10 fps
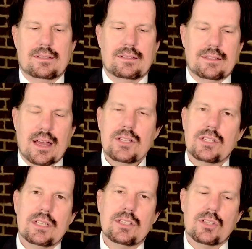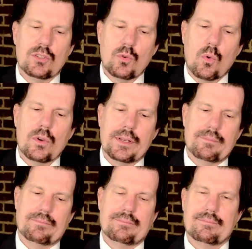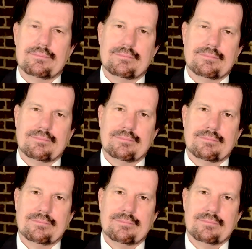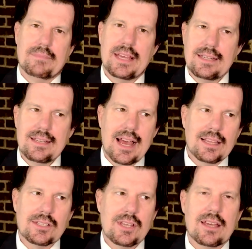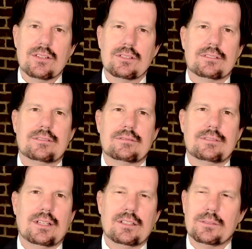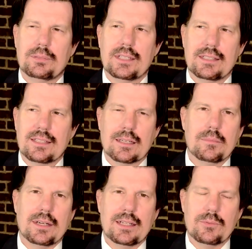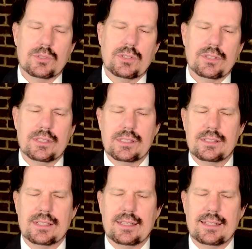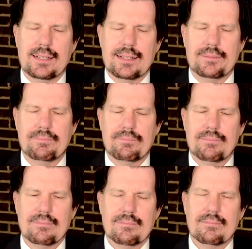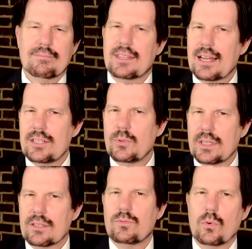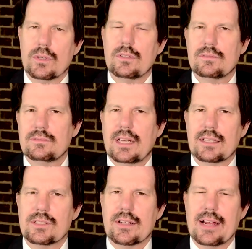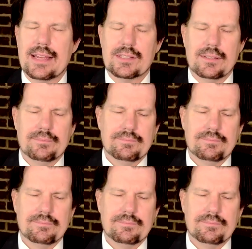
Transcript: Diogenes ignored him, made Alexander contemplate and think about it. He was curious. He said, "Can I do anything for you?" Alexander asked him.